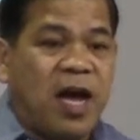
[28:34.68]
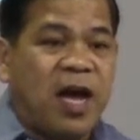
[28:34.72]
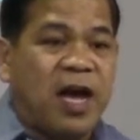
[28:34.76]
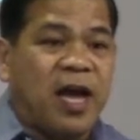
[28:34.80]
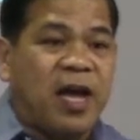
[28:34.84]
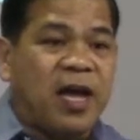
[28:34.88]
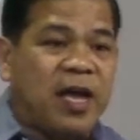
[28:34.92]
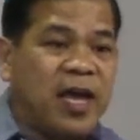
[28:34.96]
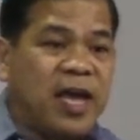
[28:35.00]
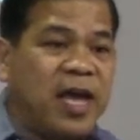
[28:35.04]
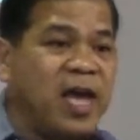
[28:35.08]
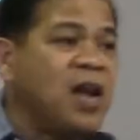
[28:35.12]

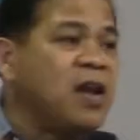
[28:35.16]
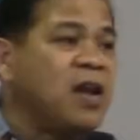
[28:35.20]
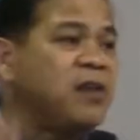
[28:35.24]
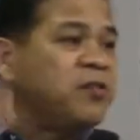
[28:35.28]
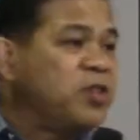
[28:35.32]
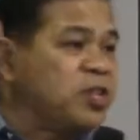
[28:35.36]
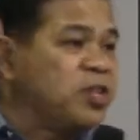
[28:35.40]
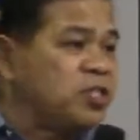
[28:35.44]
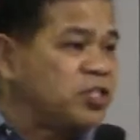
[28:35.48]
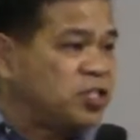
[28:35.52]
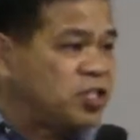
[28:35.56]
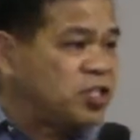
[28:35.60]
A
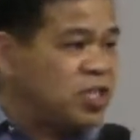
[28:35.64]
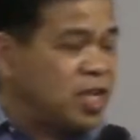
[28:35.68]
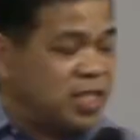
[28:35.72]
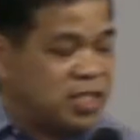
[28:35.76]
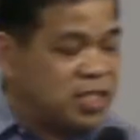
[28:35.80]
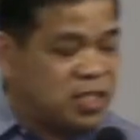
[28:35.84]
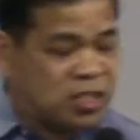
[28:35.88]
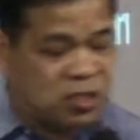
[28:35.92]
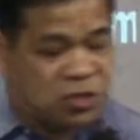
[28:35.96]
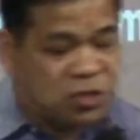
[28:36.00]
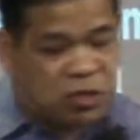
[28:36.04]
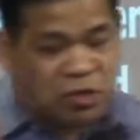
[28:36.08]
healthy
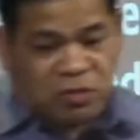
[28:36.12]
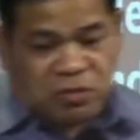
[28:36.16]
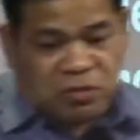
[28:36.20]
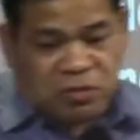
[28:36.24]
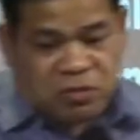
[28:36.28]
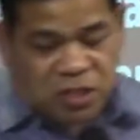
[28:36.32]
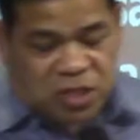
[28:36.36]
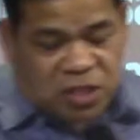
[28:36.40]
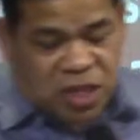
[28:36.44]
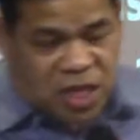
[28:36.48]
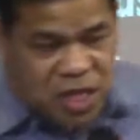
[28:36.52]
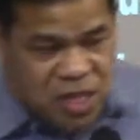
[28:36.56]
church
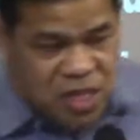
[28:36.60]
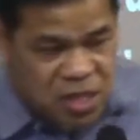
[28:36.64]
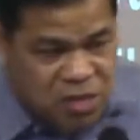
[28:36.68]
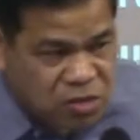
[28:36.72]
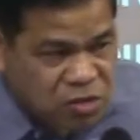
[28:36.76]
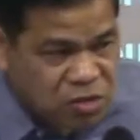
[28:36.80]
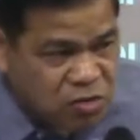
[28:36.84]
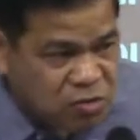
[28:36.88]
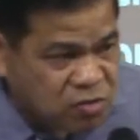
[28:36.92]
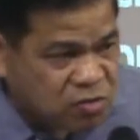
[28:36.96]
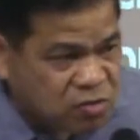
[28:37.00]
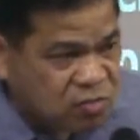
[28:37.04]

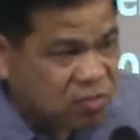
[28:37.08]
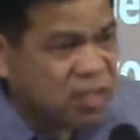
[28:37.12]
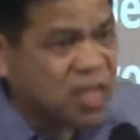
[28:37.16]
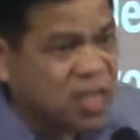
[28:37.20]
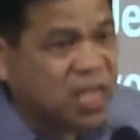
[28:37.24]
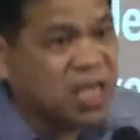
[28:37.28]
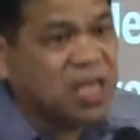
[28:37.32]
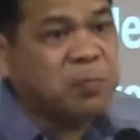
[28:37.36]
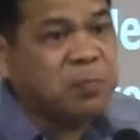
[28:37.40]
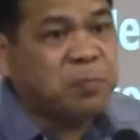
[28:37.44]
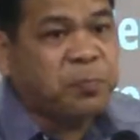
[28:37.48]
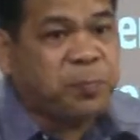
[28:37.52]
continued
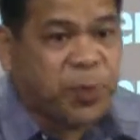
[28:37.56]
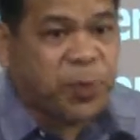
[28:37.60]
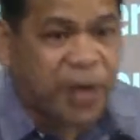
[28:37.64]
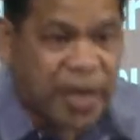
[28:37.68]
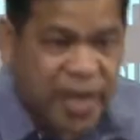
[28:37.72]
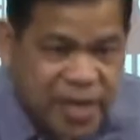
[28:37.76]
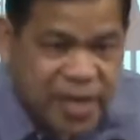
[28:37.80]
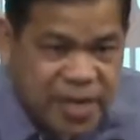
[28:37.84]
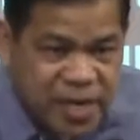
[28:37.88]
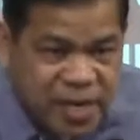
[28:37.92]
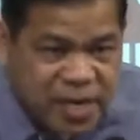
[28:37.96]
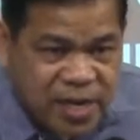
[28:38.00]
in
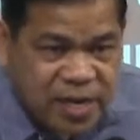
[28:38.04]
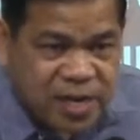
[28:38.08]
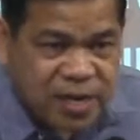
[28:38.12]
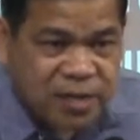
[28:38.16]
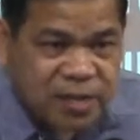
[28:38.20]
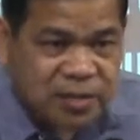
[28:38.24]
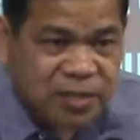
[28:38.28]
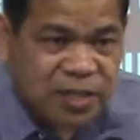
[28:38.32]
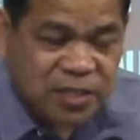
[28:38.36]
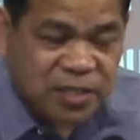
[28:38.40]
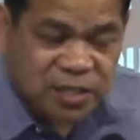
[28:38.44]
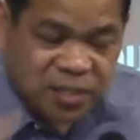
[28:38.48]

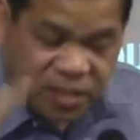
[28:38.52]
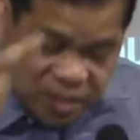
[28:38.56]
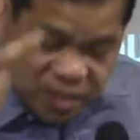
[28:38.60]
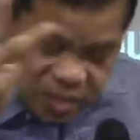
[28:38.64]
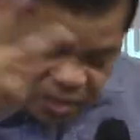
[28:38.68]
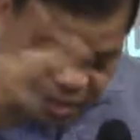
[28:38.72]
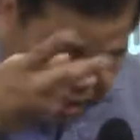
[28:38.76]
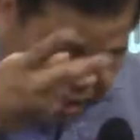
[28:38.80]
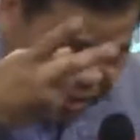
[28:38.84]
prayer. This is